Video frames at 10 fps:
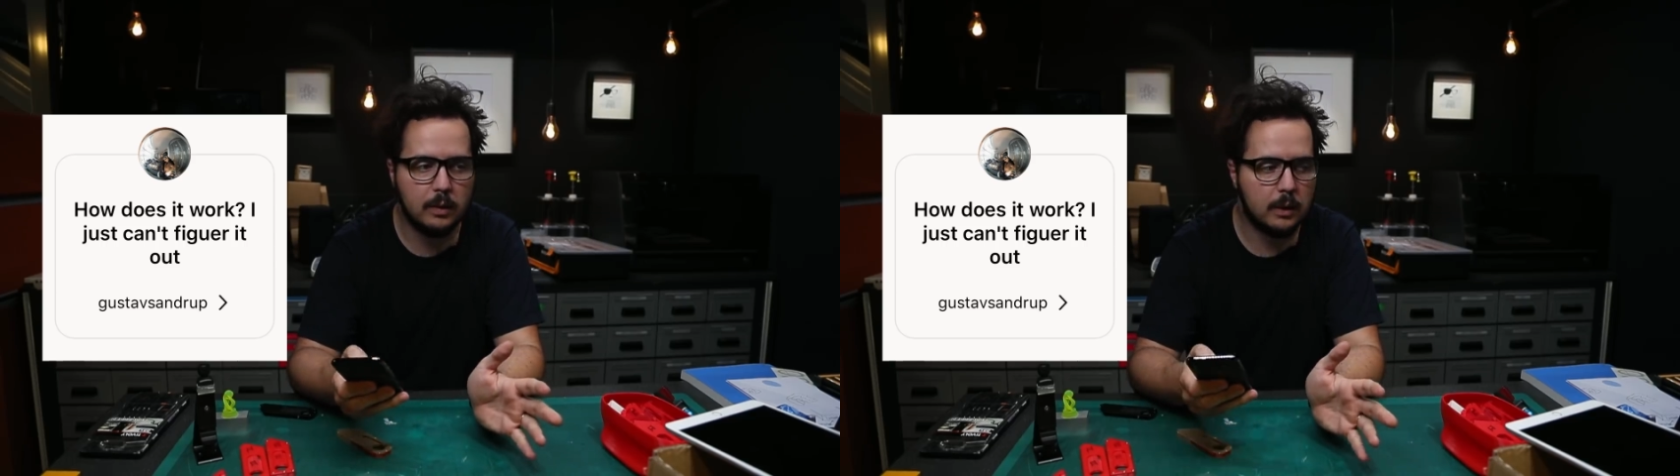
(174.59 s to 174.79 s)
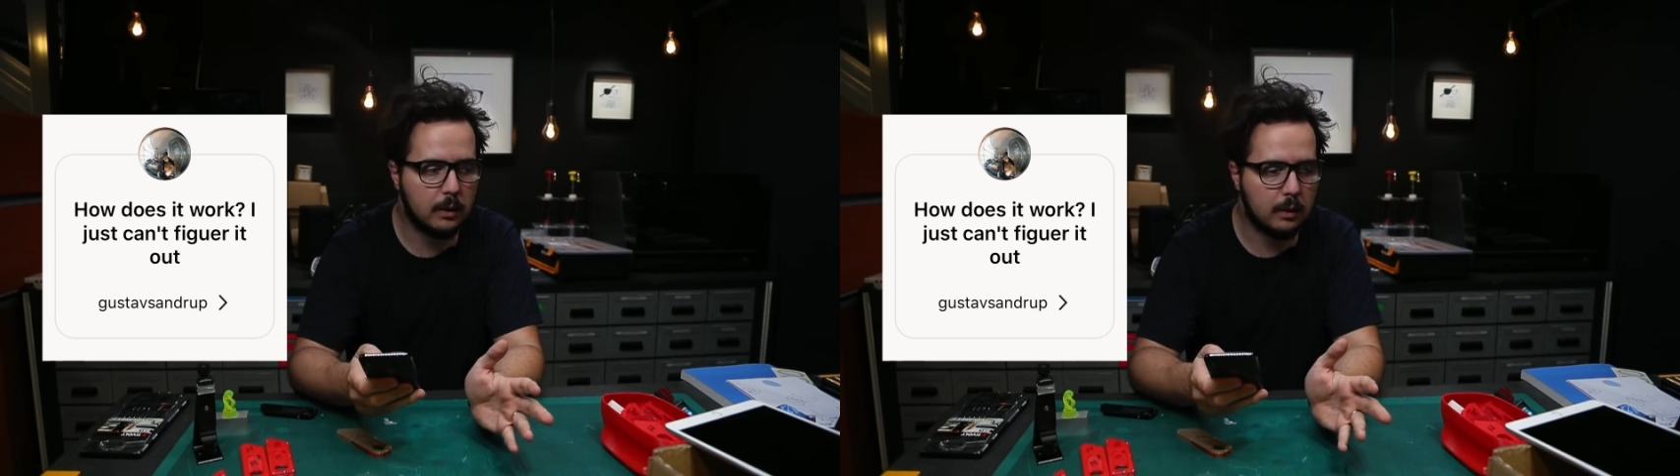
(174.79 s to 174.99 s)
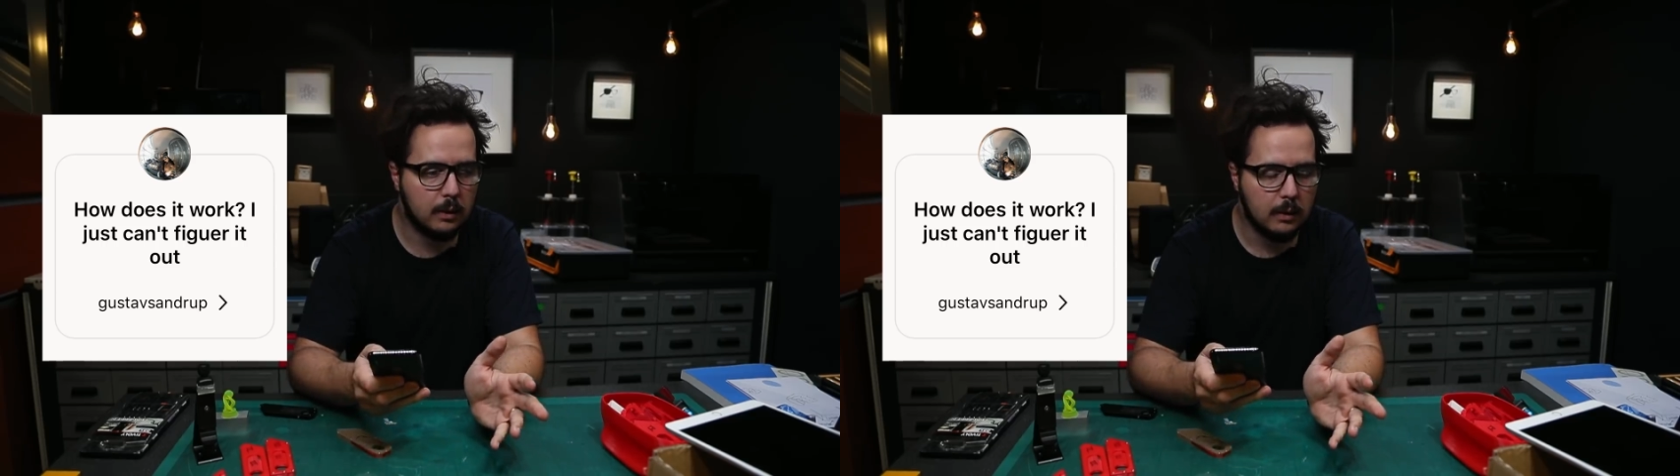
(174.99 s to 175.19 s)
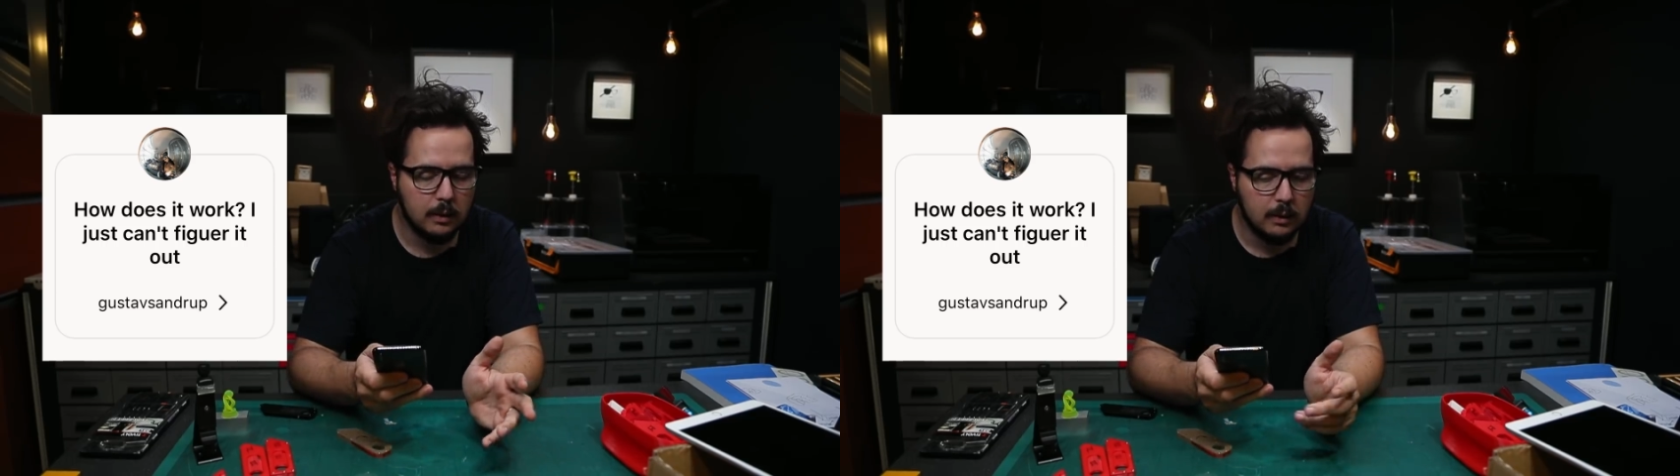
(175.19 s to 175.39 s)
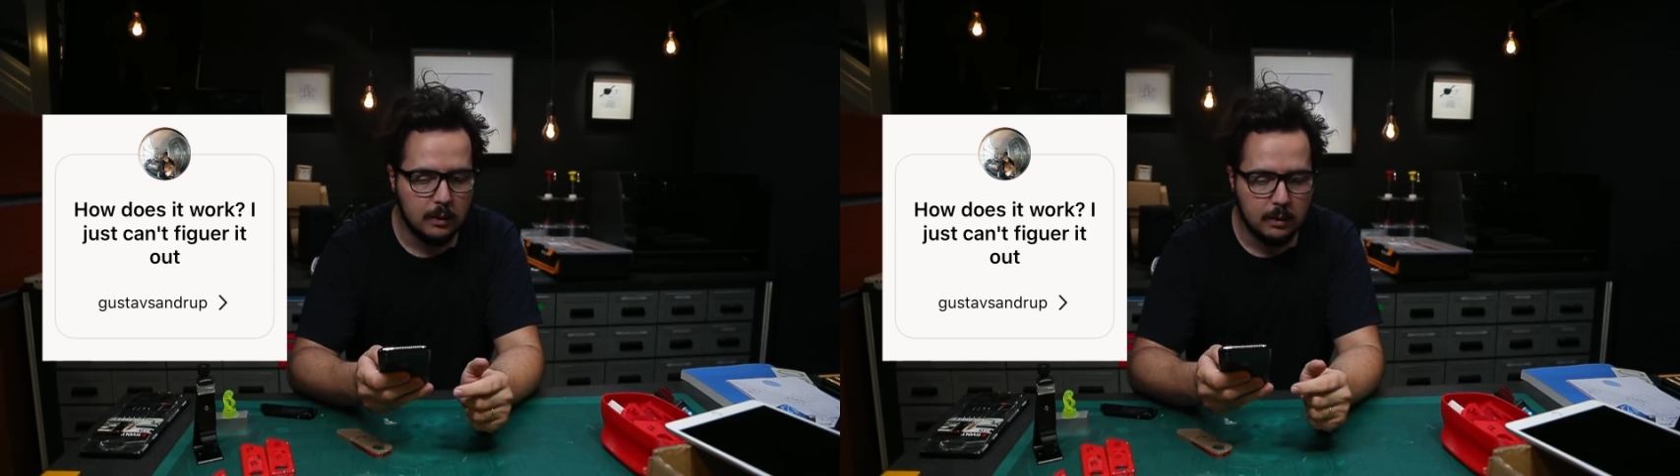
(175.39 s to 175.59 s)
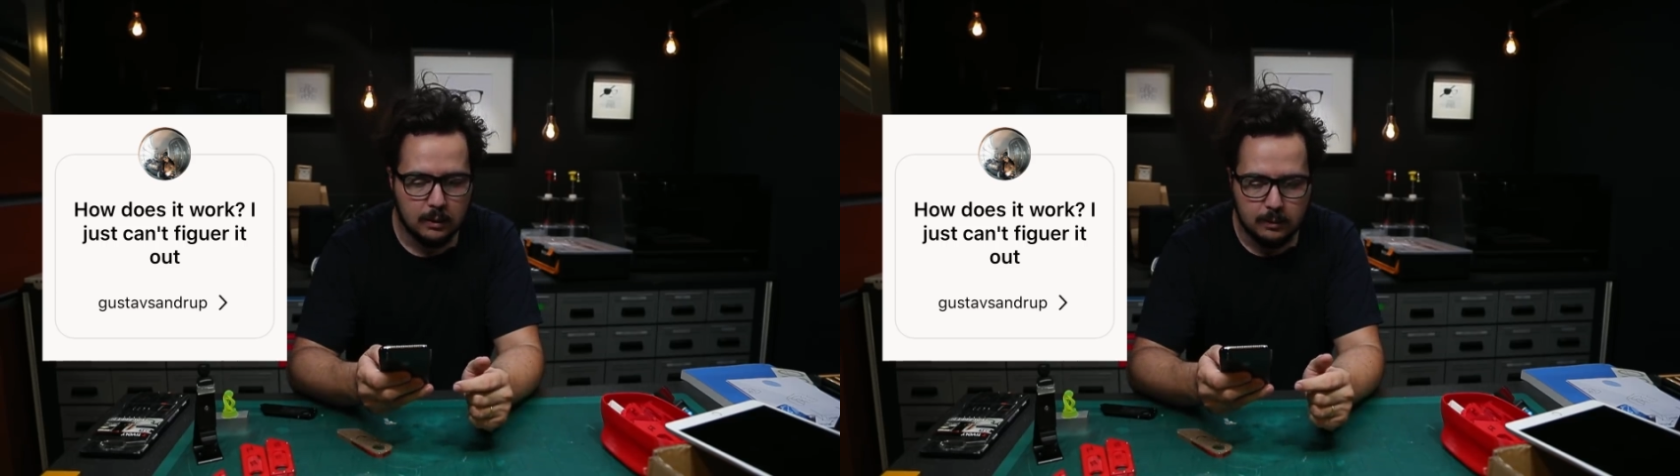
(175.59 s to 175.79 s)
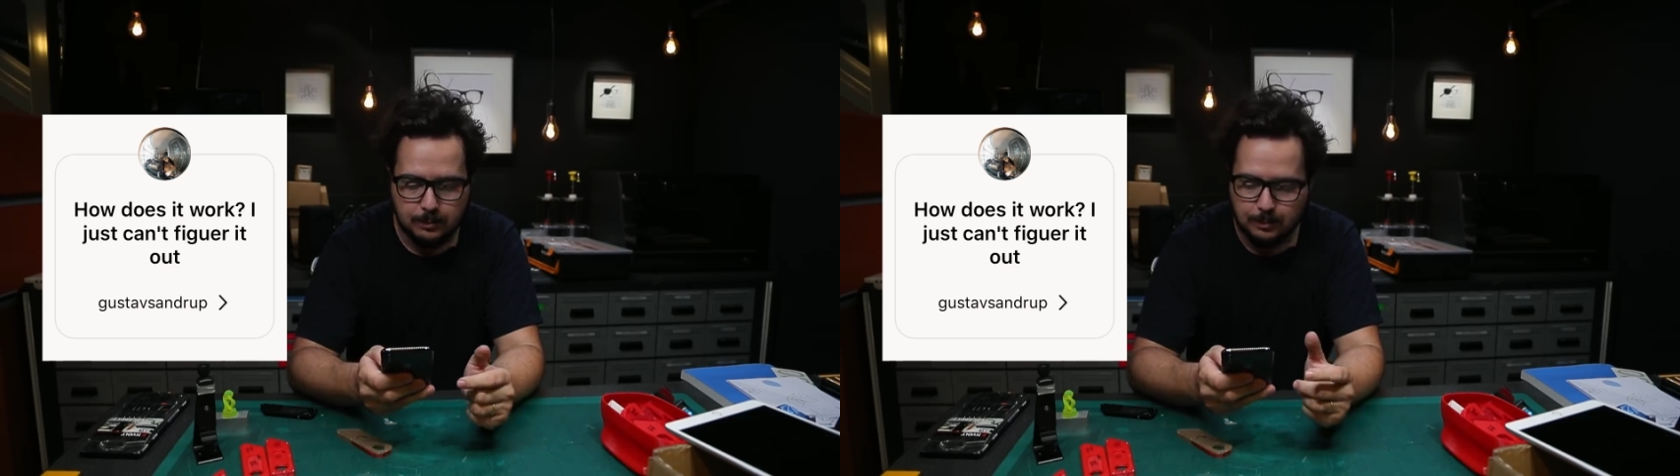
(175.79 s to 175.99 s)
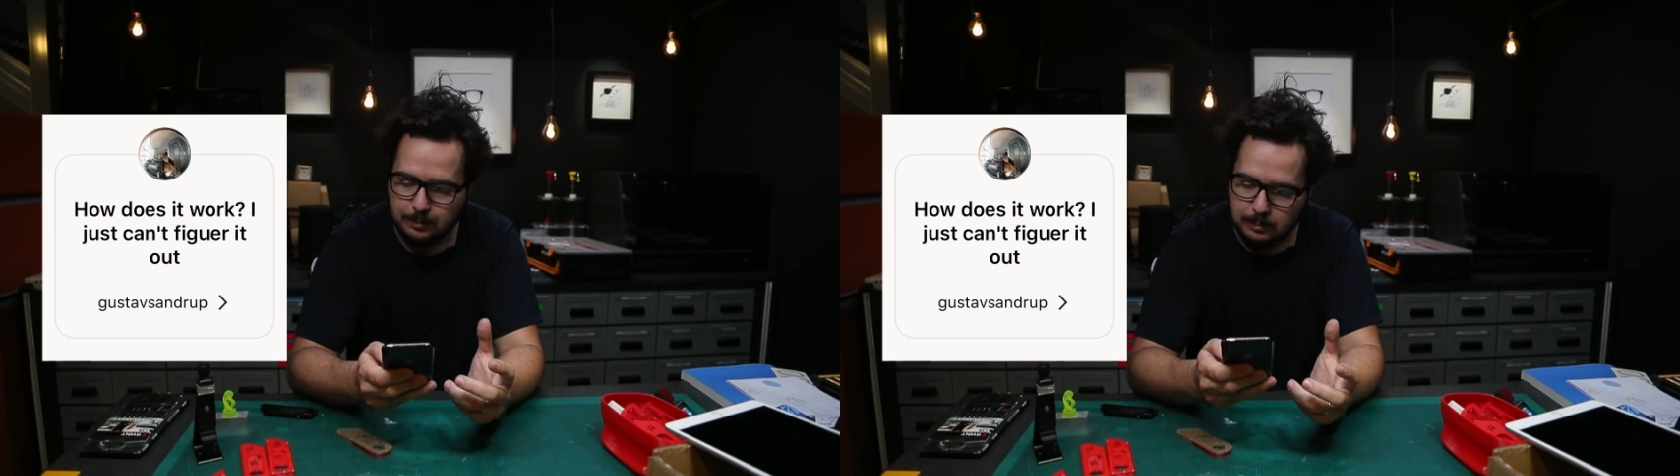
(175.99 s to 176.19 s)

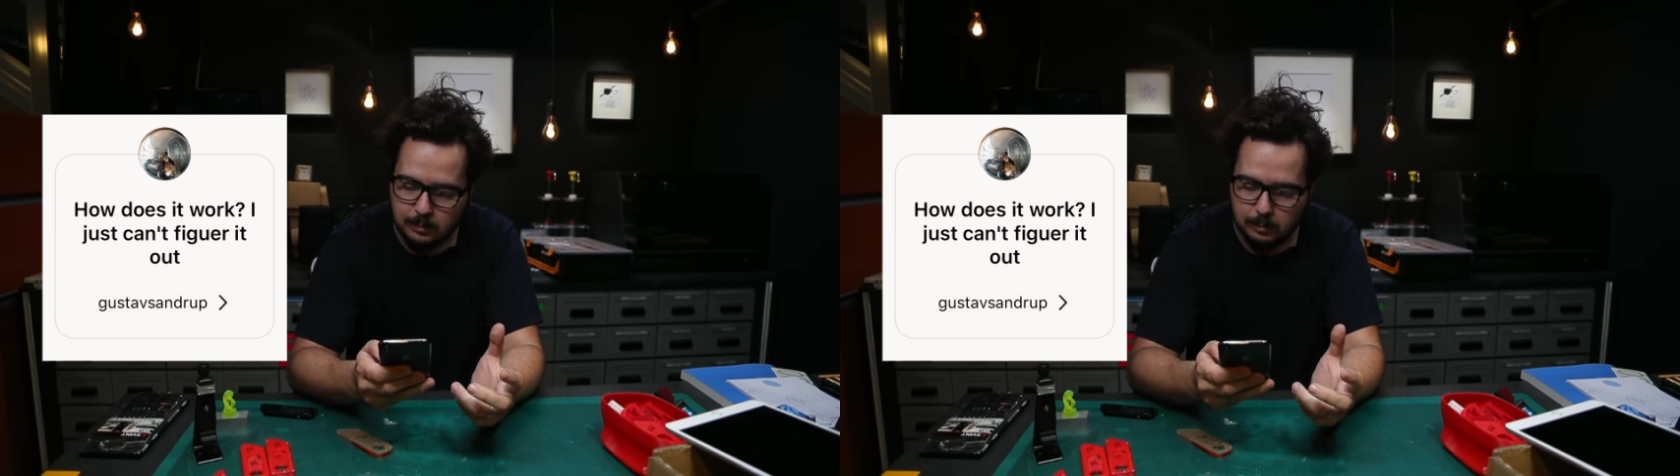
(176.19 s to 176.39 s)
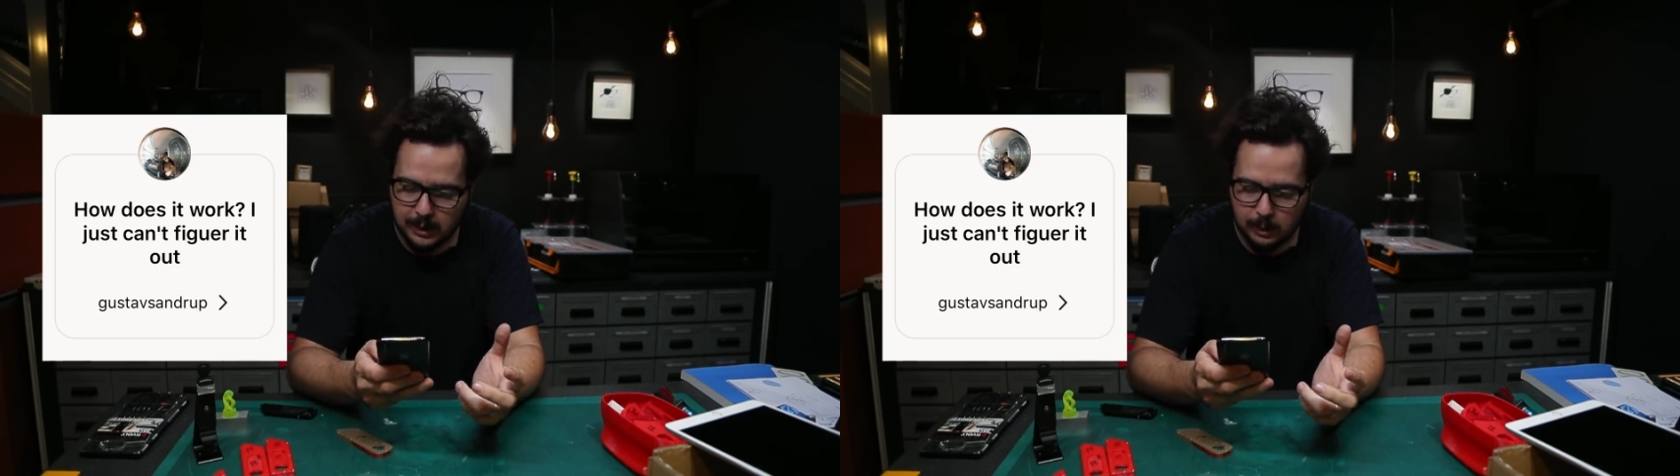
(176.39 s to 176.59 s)
but